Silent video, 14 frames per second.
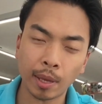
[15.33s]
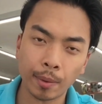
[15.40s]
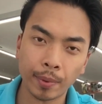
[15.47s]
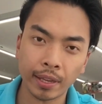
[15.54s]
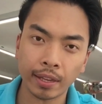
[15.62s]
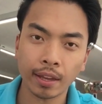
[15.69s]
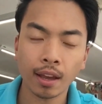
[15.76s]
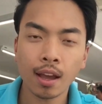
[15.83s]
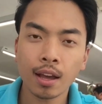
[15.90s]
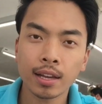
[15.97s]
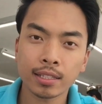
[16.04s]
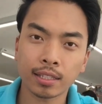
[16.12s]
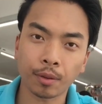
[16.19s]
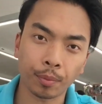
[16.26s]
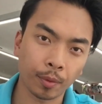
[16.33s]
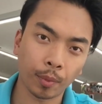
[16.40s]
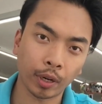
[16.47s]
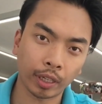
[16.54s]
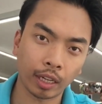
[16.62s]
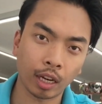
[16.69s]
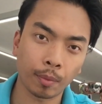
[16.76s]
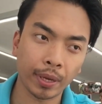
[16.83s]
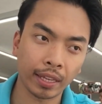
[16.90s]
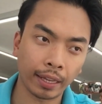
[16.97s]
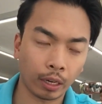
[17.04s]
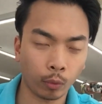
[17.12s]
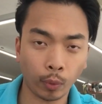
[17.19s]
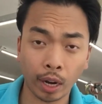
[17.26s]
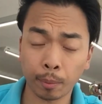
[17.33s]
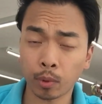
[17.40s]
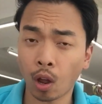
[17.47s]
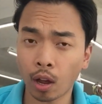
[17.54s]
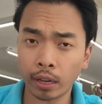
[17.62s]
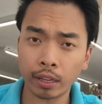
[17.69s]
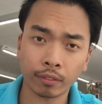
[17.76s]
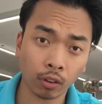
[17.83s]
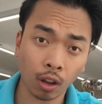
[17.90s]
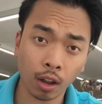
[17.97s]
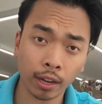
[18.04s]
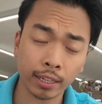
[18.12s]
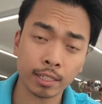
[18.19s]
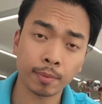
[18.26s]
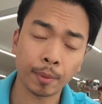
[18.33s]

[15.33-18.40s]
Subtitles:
Maybe some of them are gonna be like random talking vlogs,